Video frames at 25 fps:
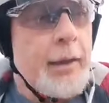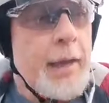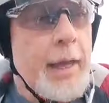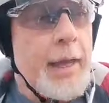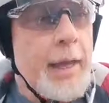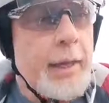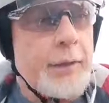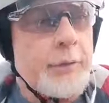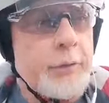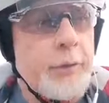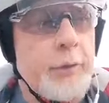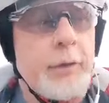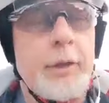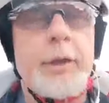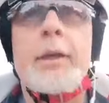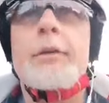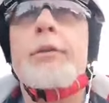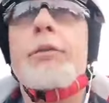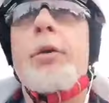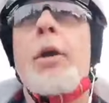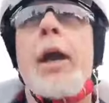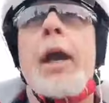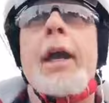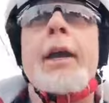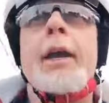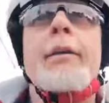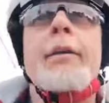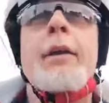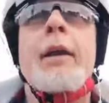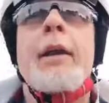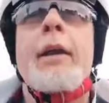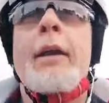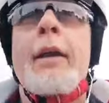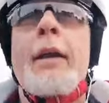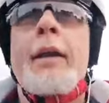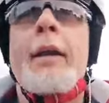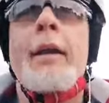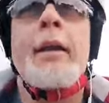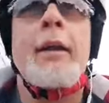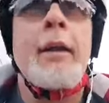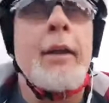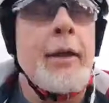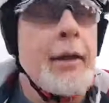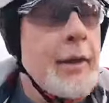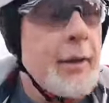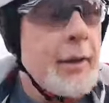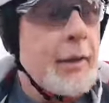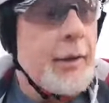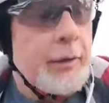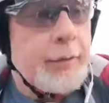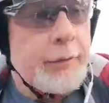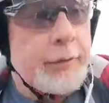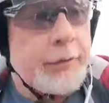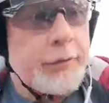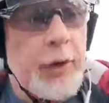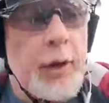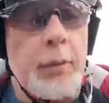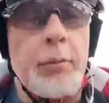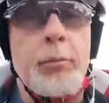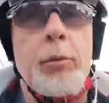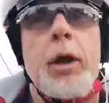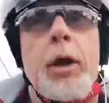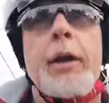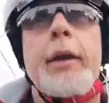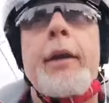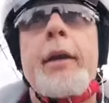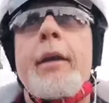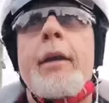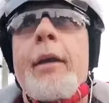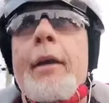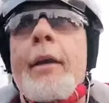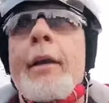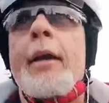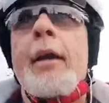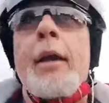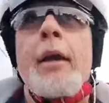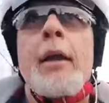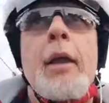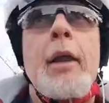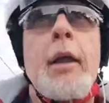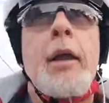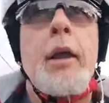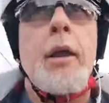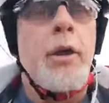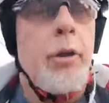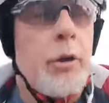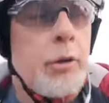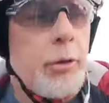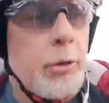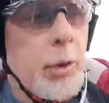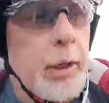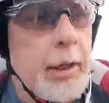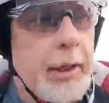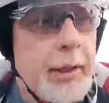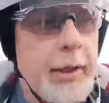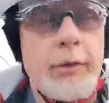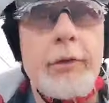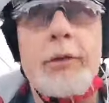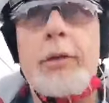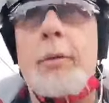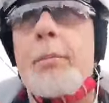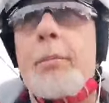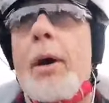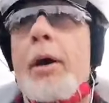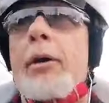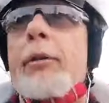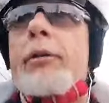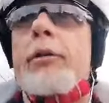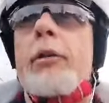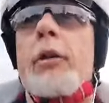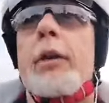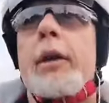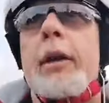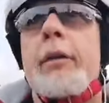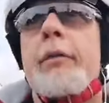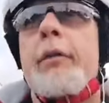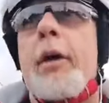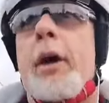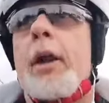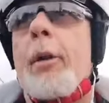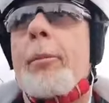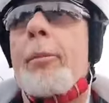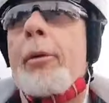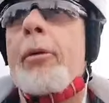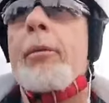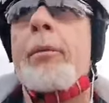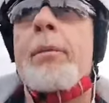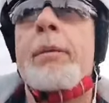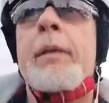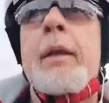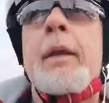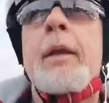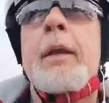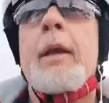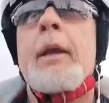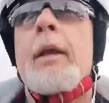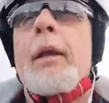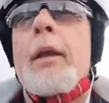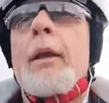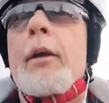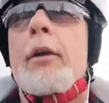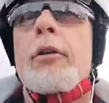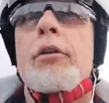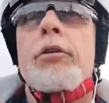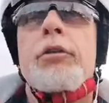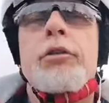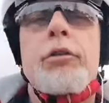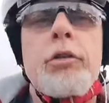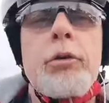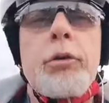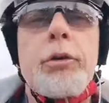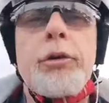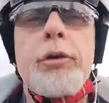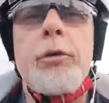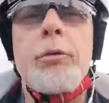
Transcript: actually attract someone who is emotionally available, should